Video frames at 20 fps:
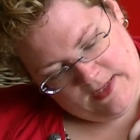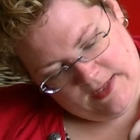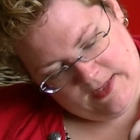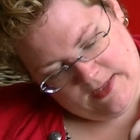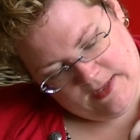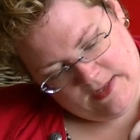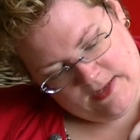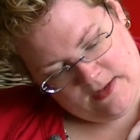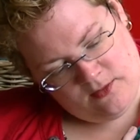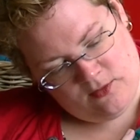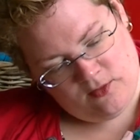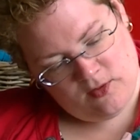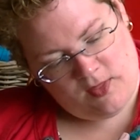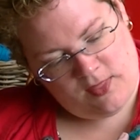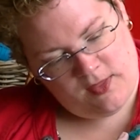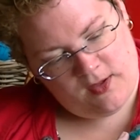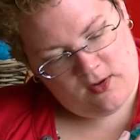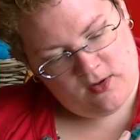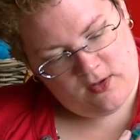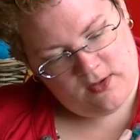Yeah,
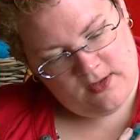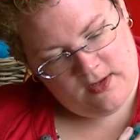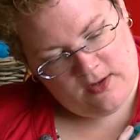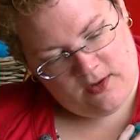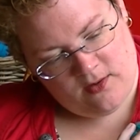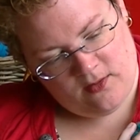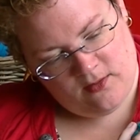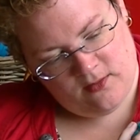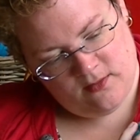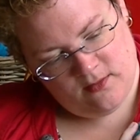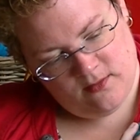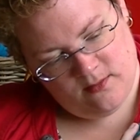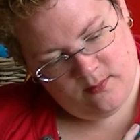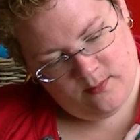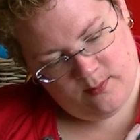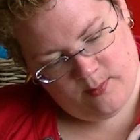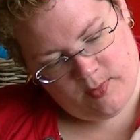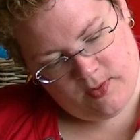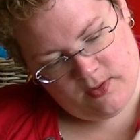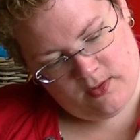nothing on there,
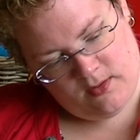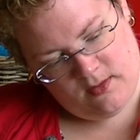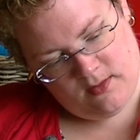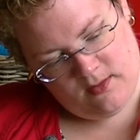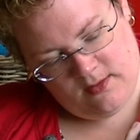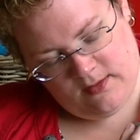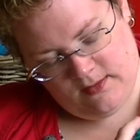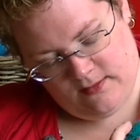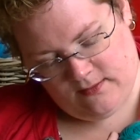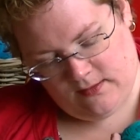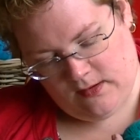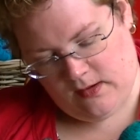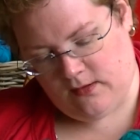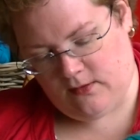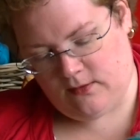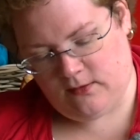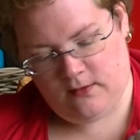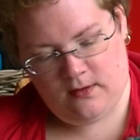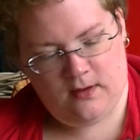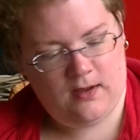but it
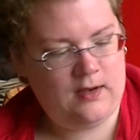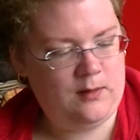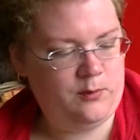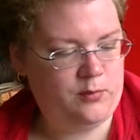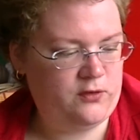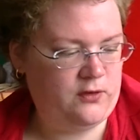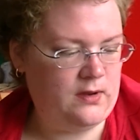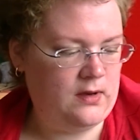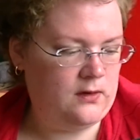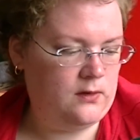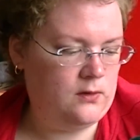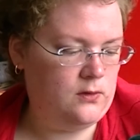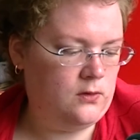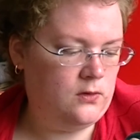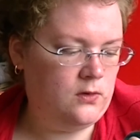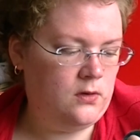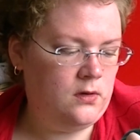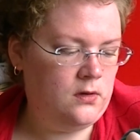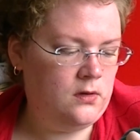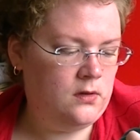says 80%
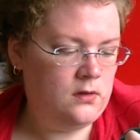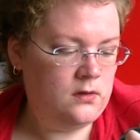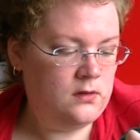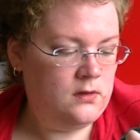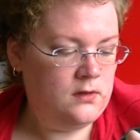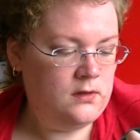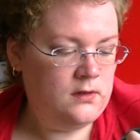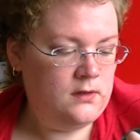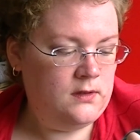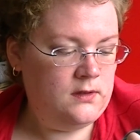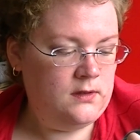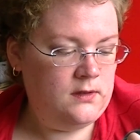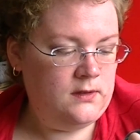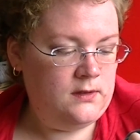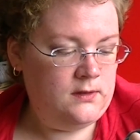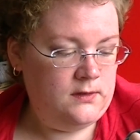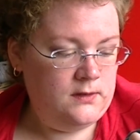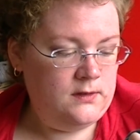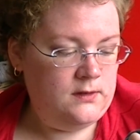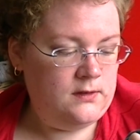wool.
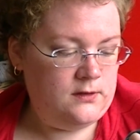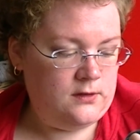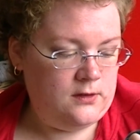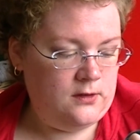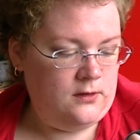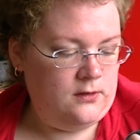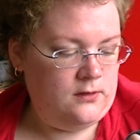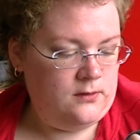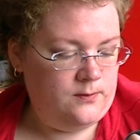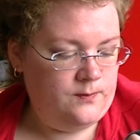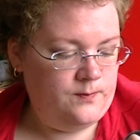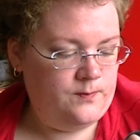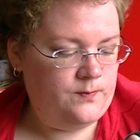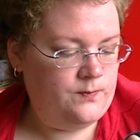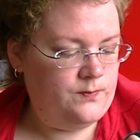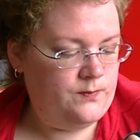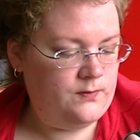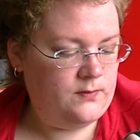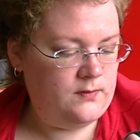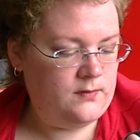So
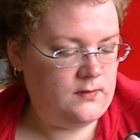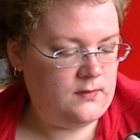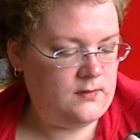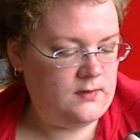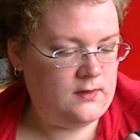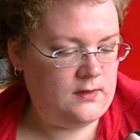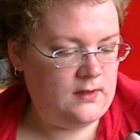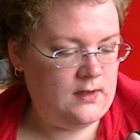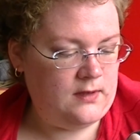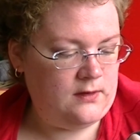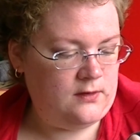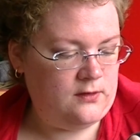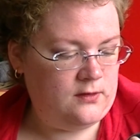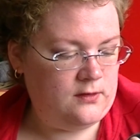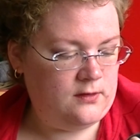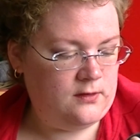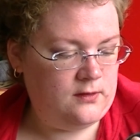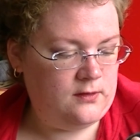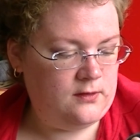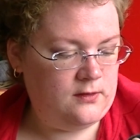that's
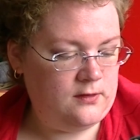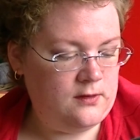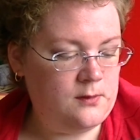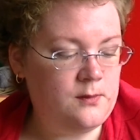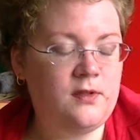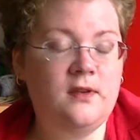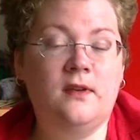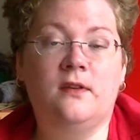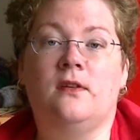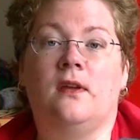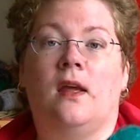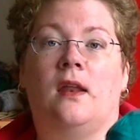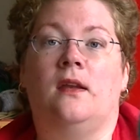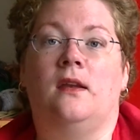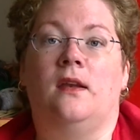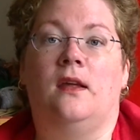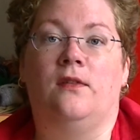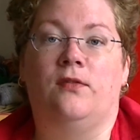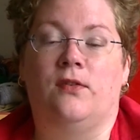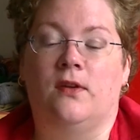something
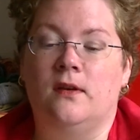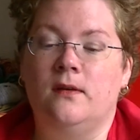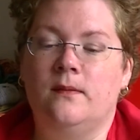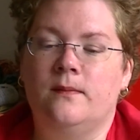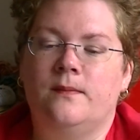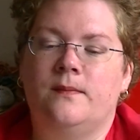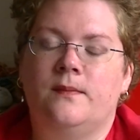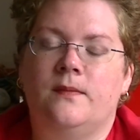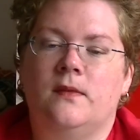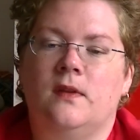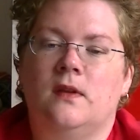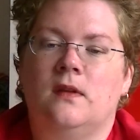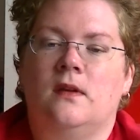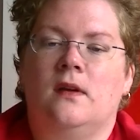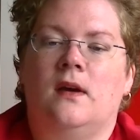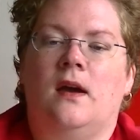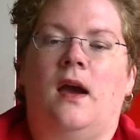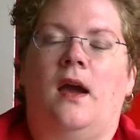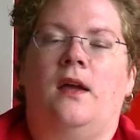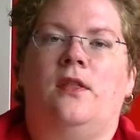Scandinavian.
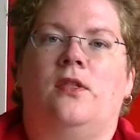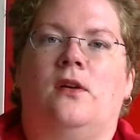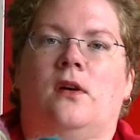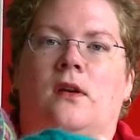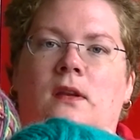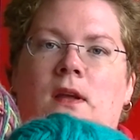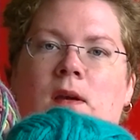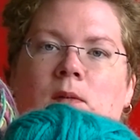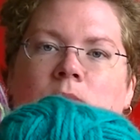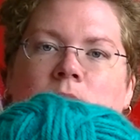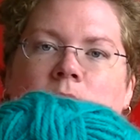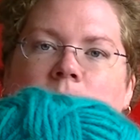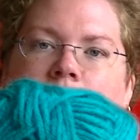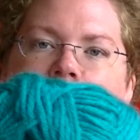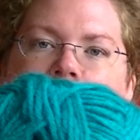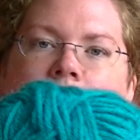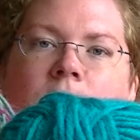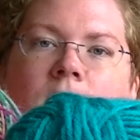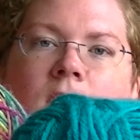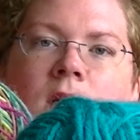I thought they would
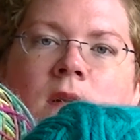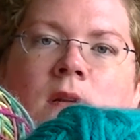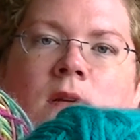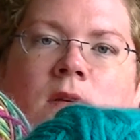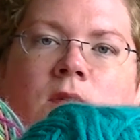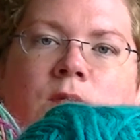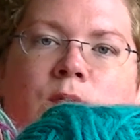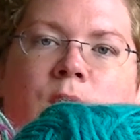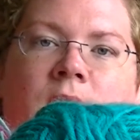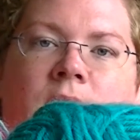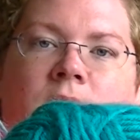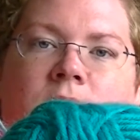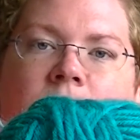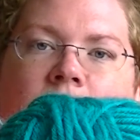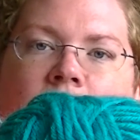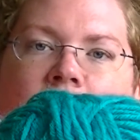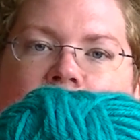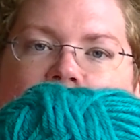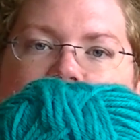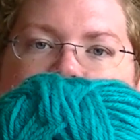look great
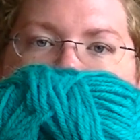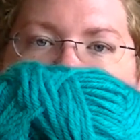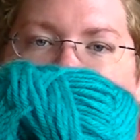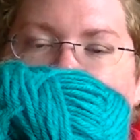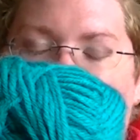together.